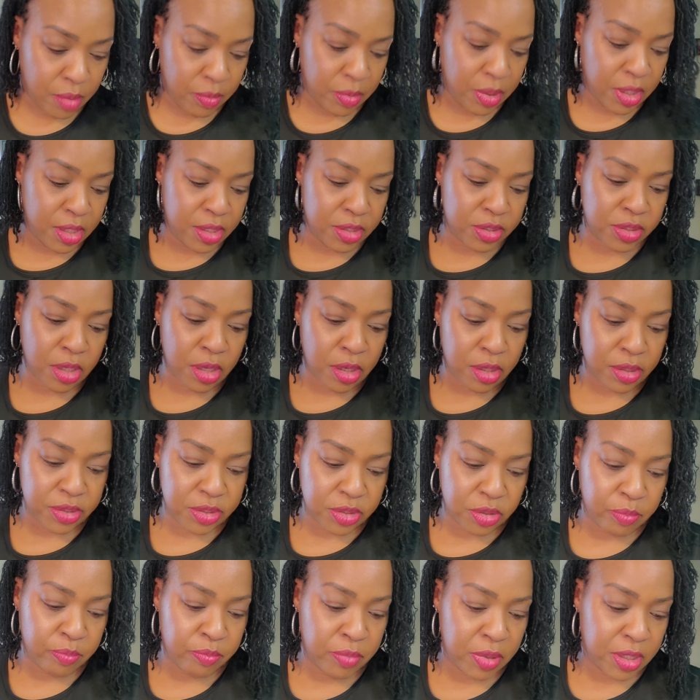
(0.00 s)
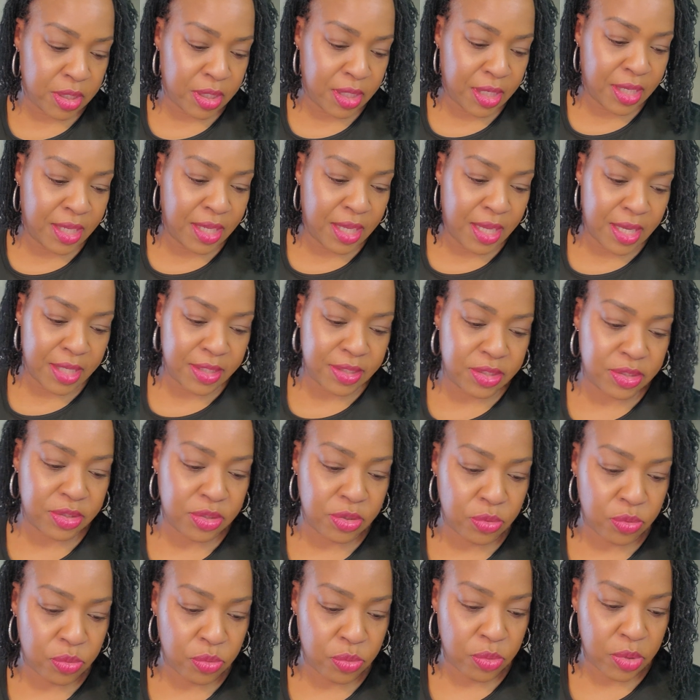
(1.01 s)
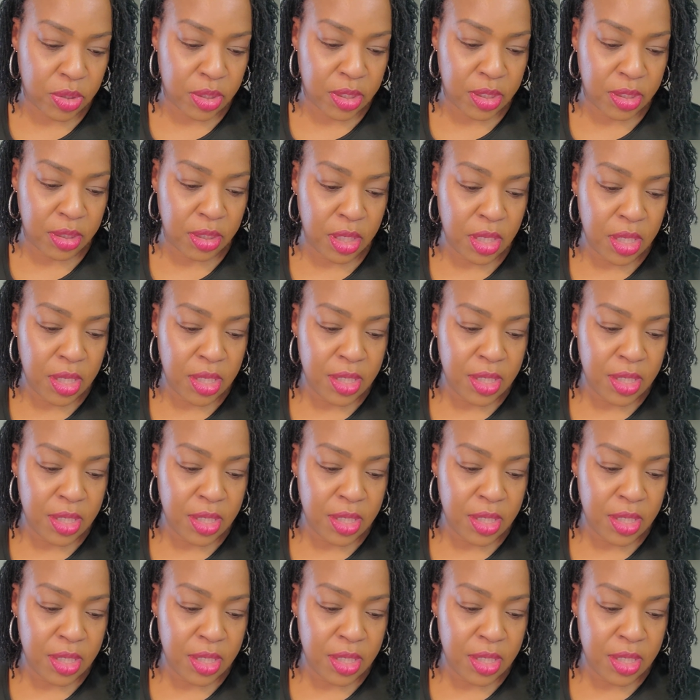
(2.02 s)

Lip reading: He's also been a guest on